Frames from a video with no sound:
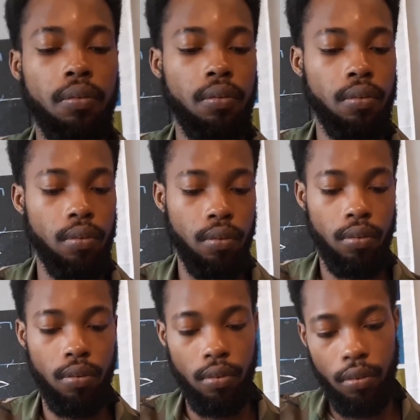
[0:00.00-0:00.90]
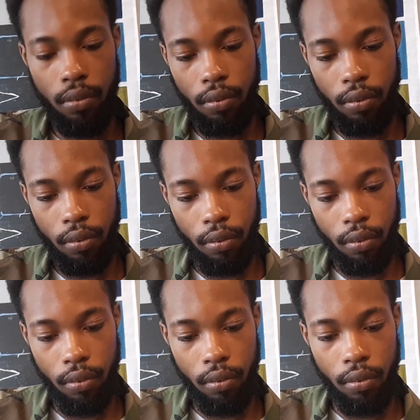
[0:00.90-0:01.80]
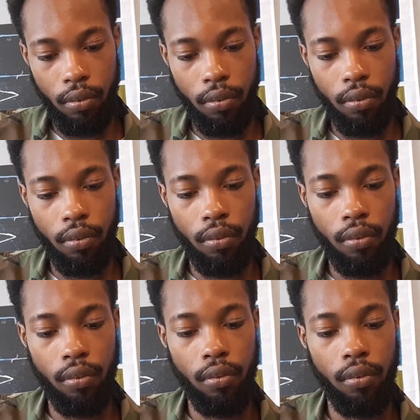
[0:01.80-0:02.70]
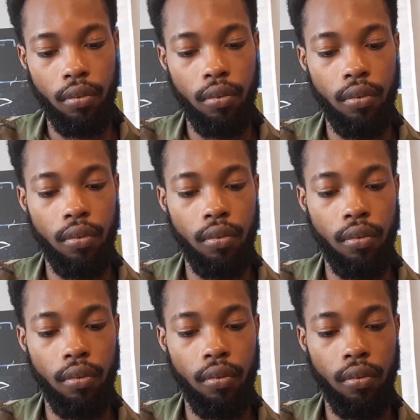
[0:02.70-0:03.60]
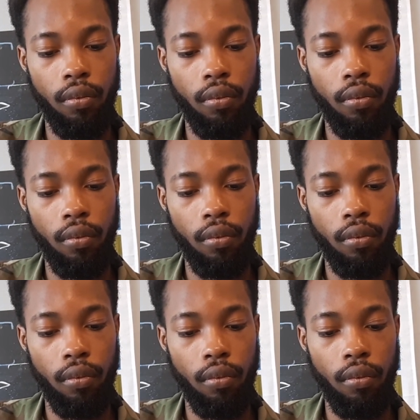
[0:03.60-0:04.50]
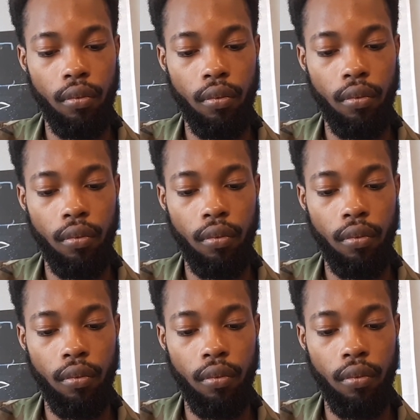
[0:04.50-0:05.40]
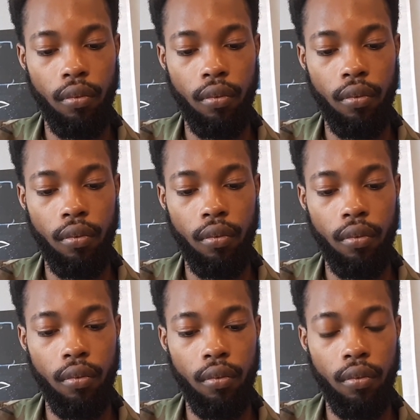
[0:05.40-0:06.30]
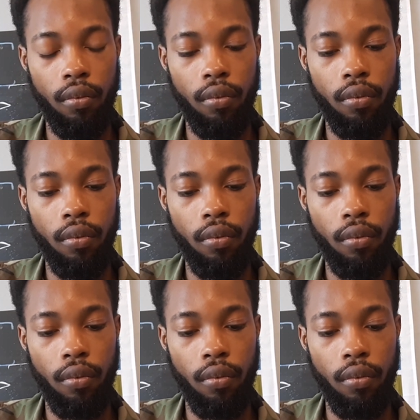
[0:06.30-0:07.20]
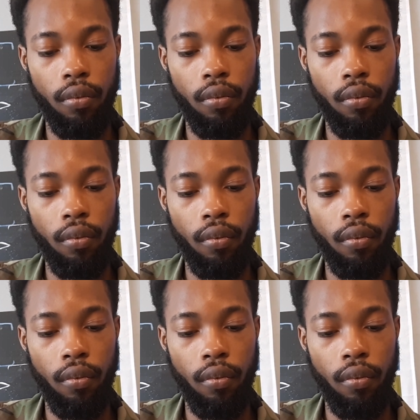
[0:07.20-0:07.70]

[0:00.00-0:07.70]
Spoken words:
No one is speaking in this clip.